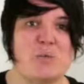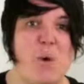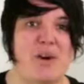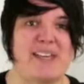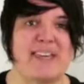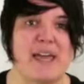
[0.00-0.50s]

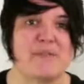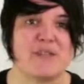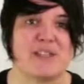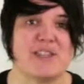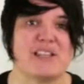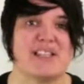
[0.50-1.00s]
what
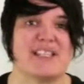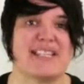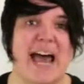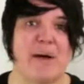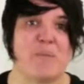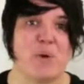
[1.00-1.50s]
gives the
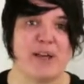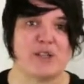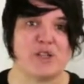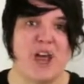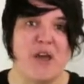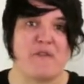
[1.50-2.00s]

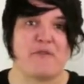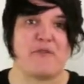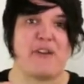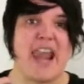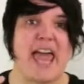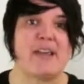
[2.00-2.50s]
sandwich
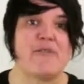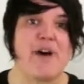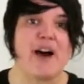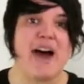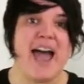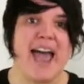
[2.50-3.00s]

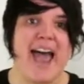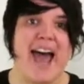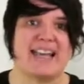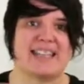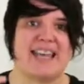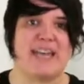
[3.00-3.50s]
flavour
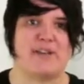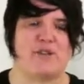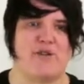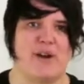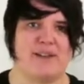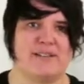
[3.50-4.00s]
and
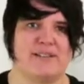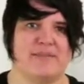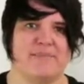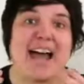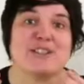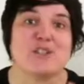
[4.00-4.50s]
interest.
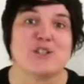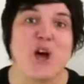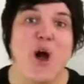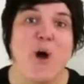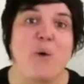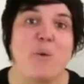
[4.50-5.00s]
And
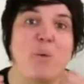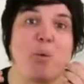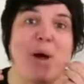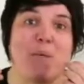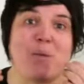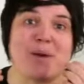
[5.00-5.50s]
so
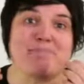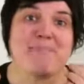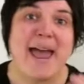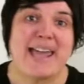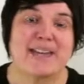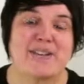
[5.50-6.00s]
when we
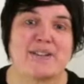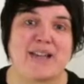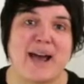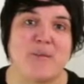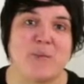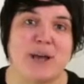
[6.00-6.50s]
make a
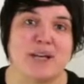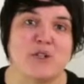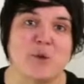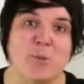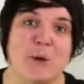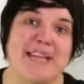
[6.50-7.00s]

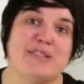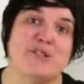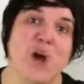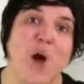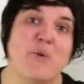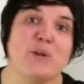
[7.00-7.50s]
sandwich, we
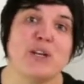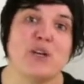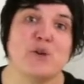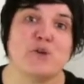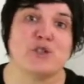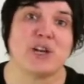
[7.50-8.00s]
don't
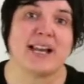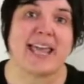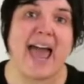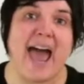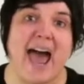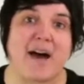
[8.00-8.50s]
usually
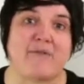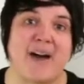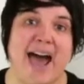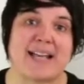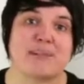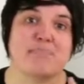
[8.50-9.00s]
have
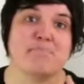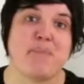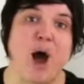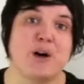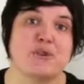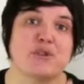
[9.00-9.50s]
as
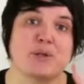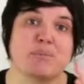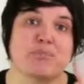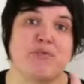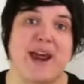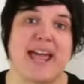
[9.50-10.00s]
much
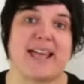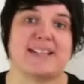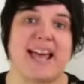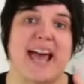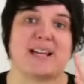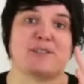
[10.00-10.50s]

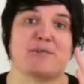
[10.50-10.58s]
bread as